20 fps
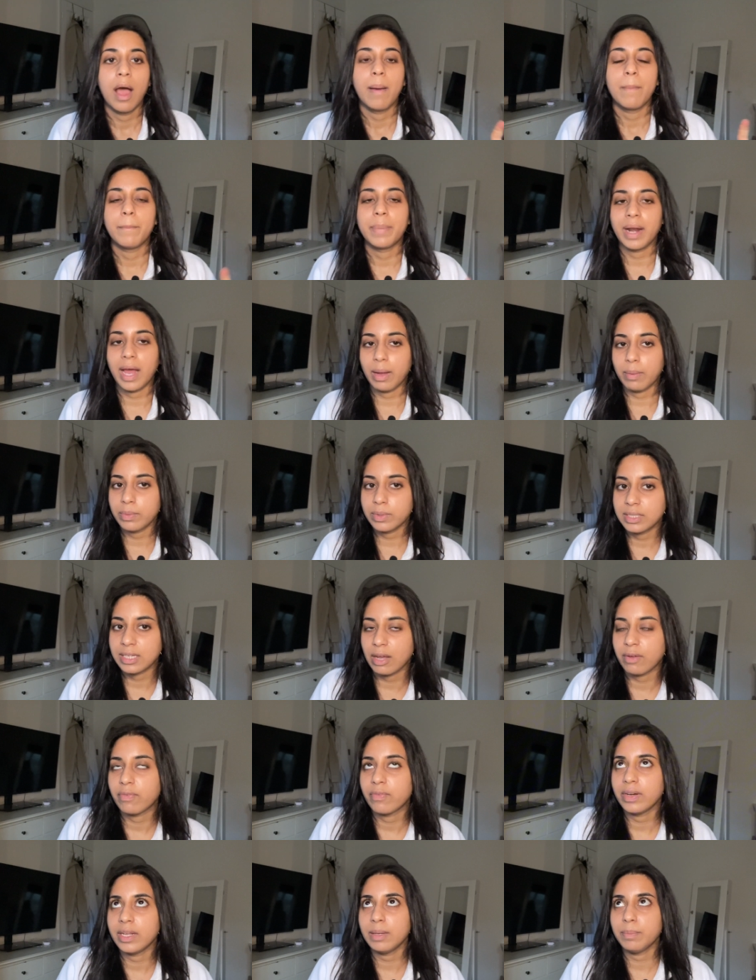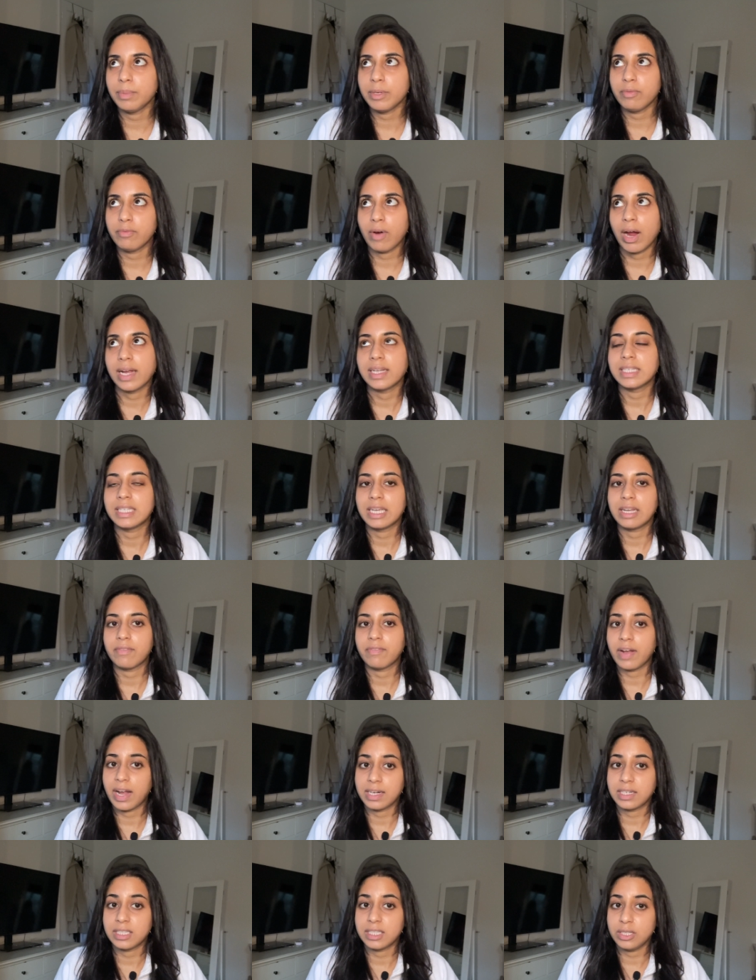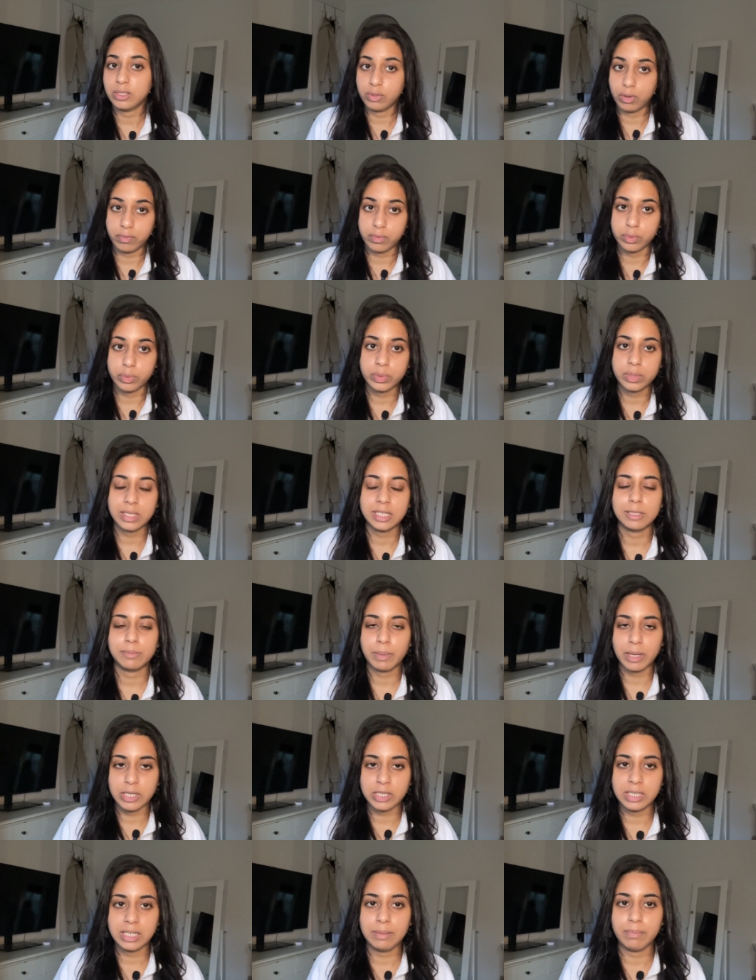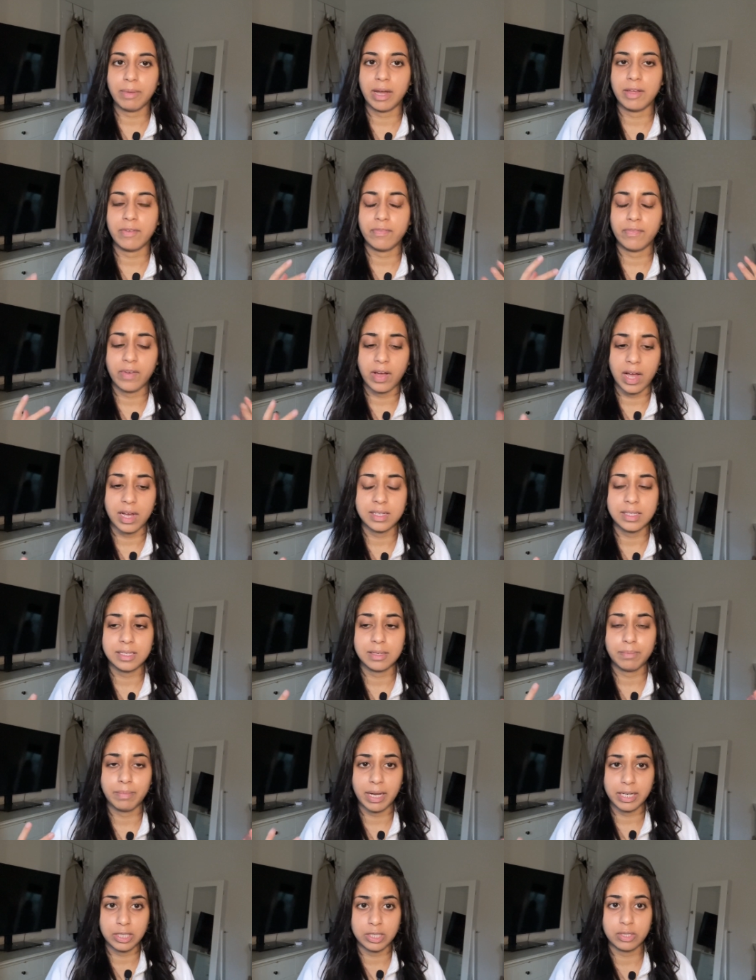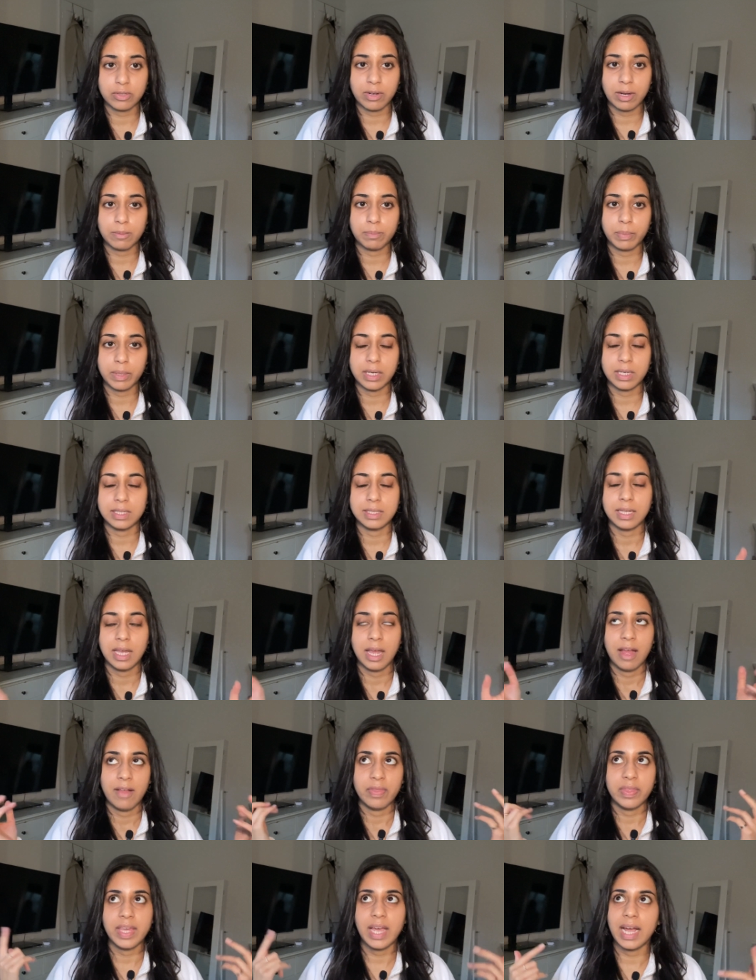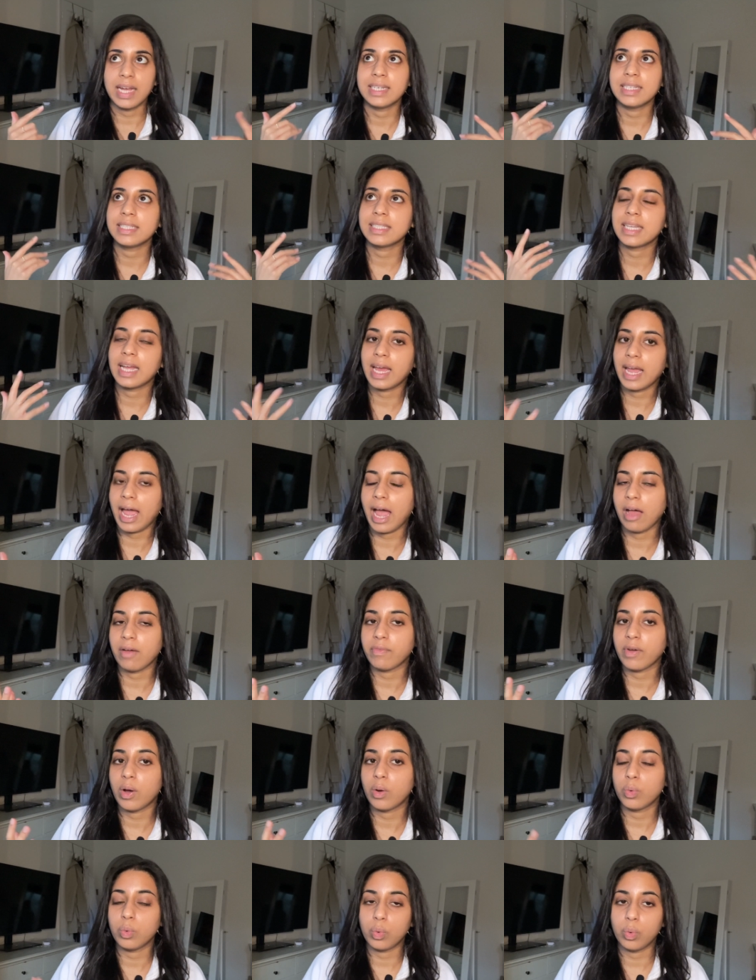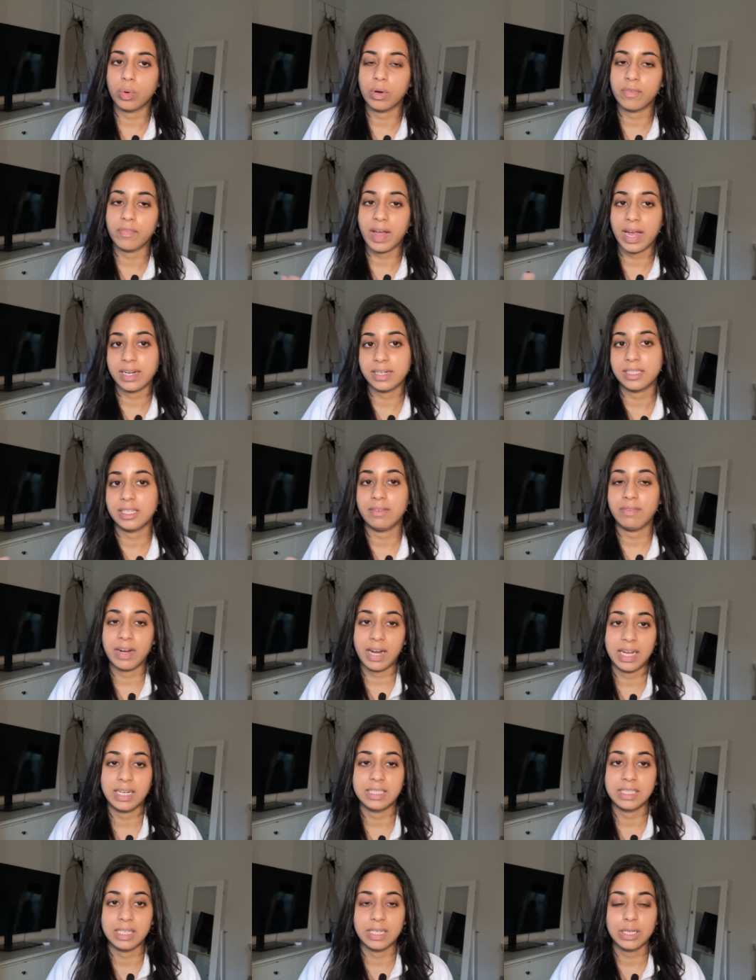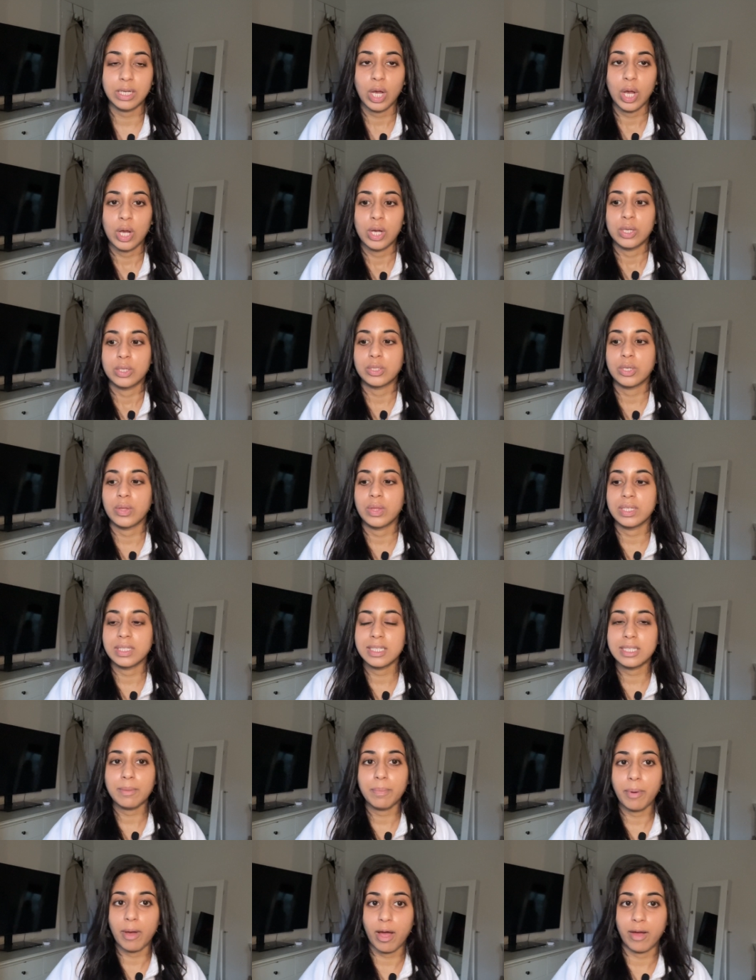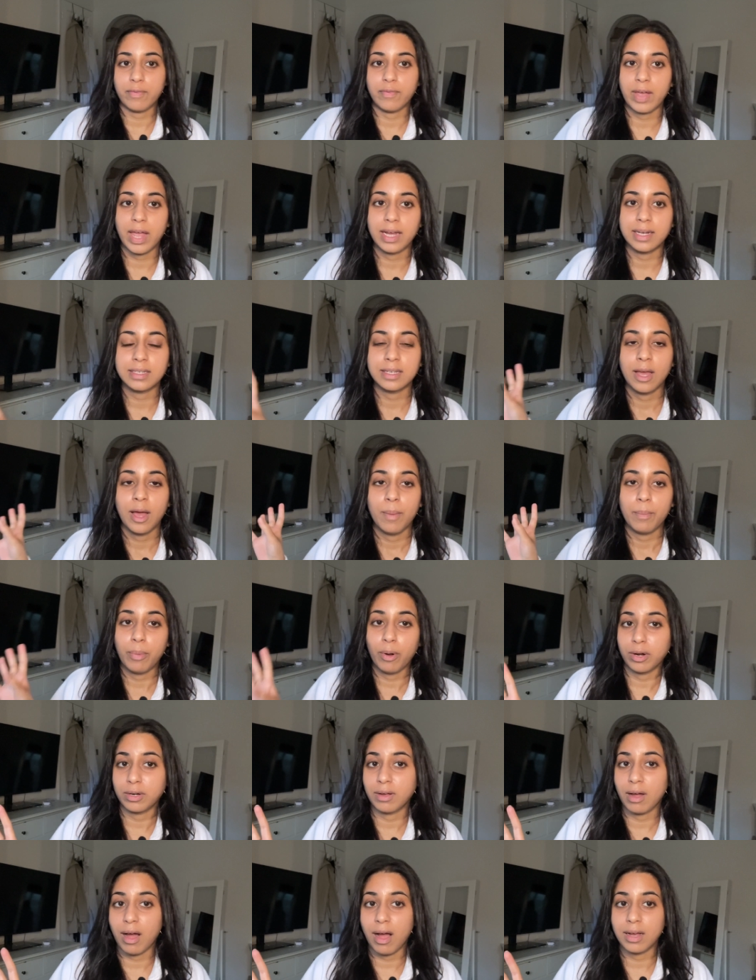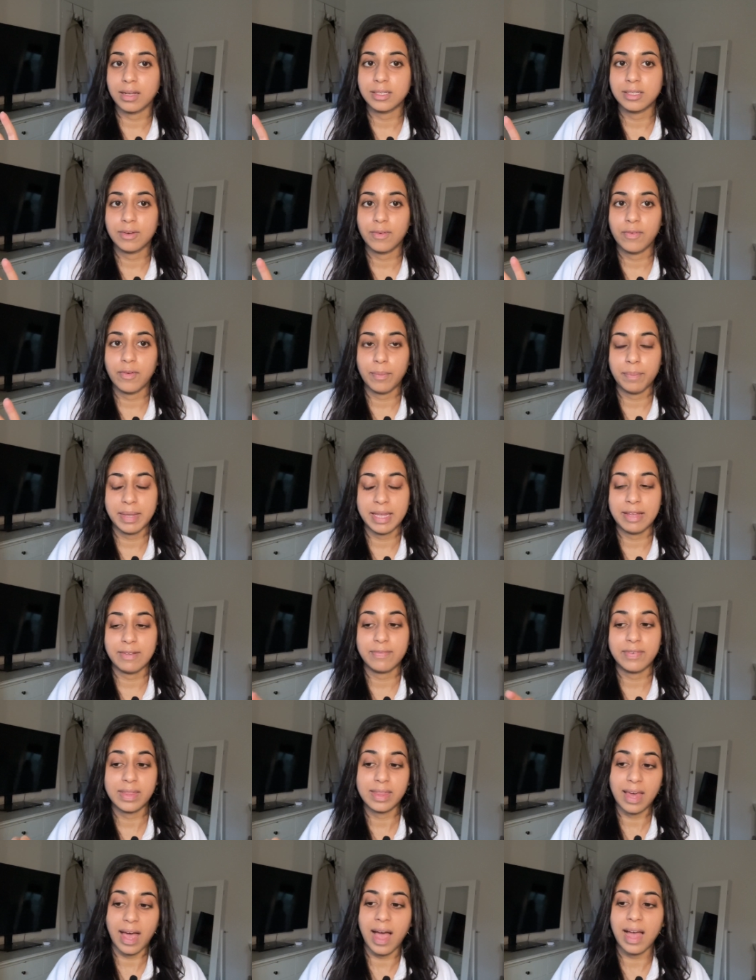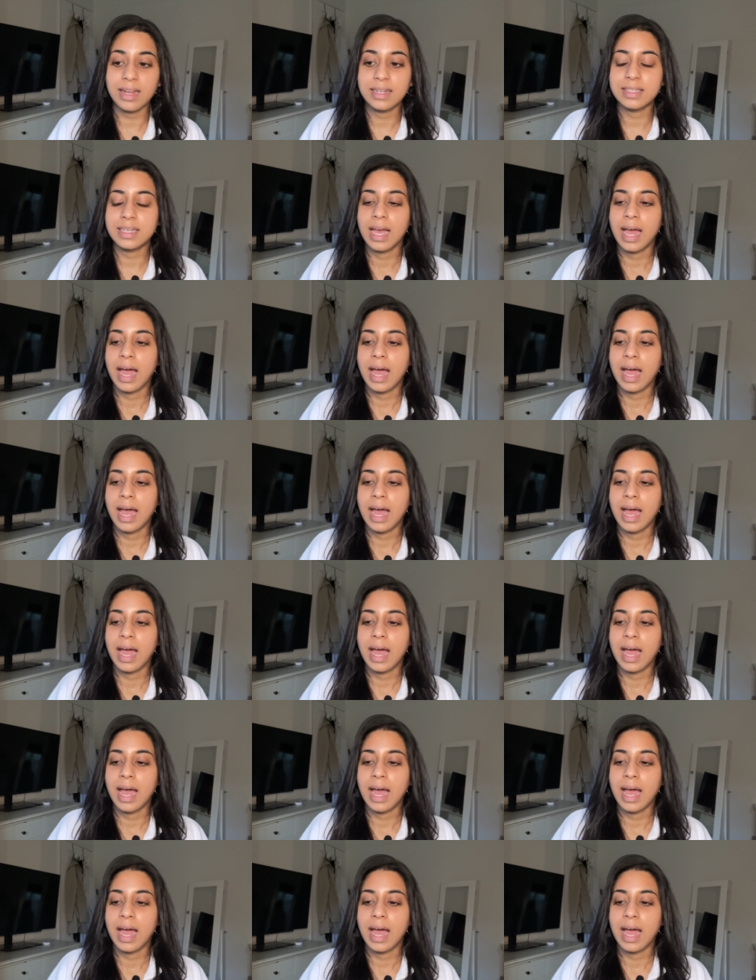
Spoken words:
but I would definitely be writing fantasy novels, especially my first manuscript, because the ideas that I have are all fantasy related. So this is a perfect podcast for me for that.